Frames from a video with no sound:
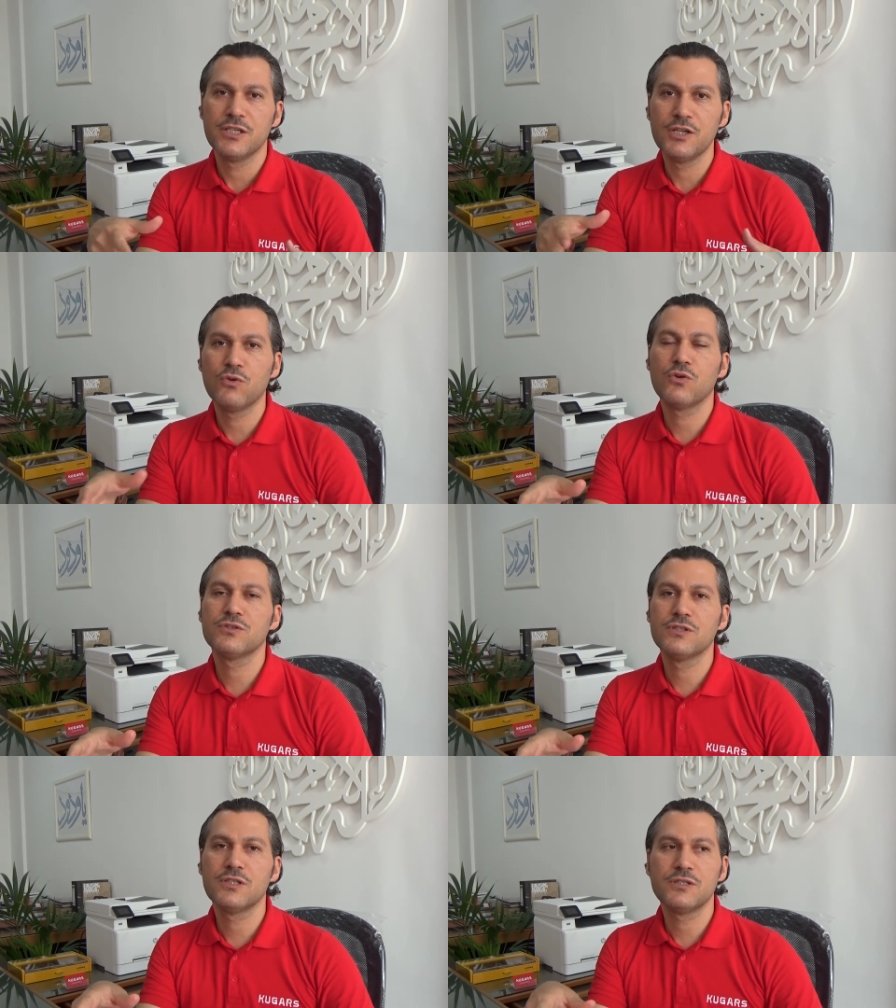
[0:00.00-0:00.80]
in
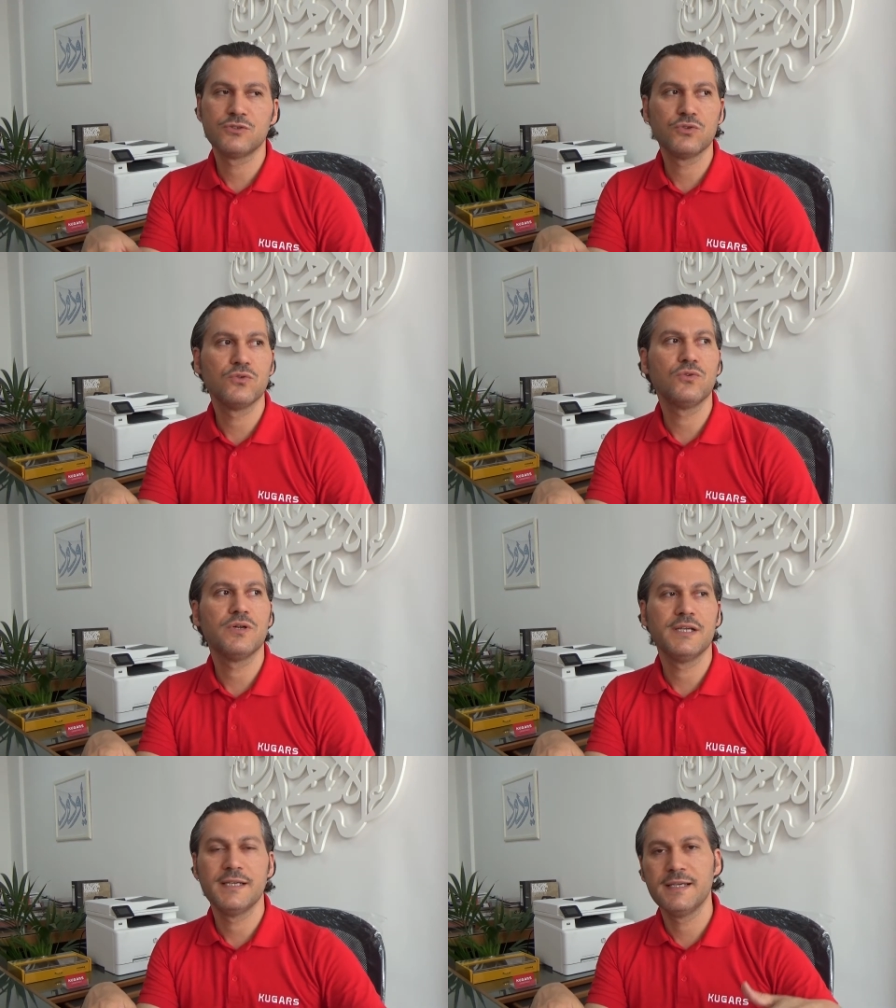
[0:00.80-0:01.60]
order
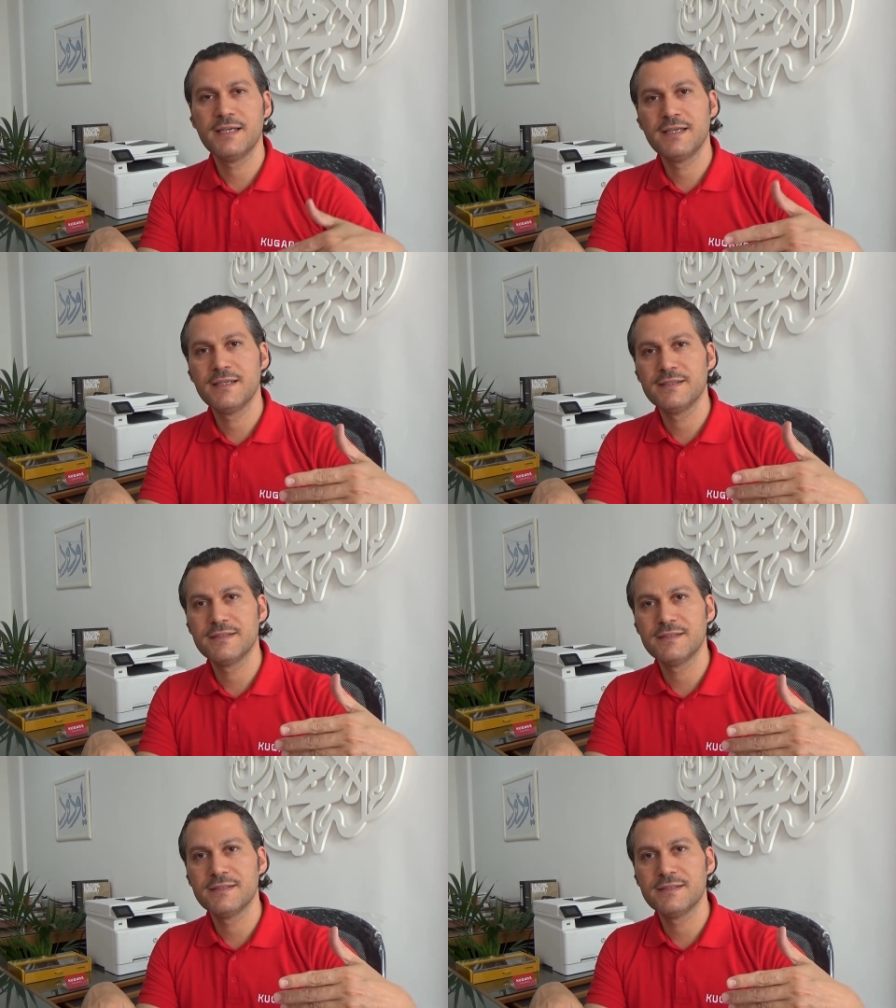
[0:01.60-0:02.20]
to uh,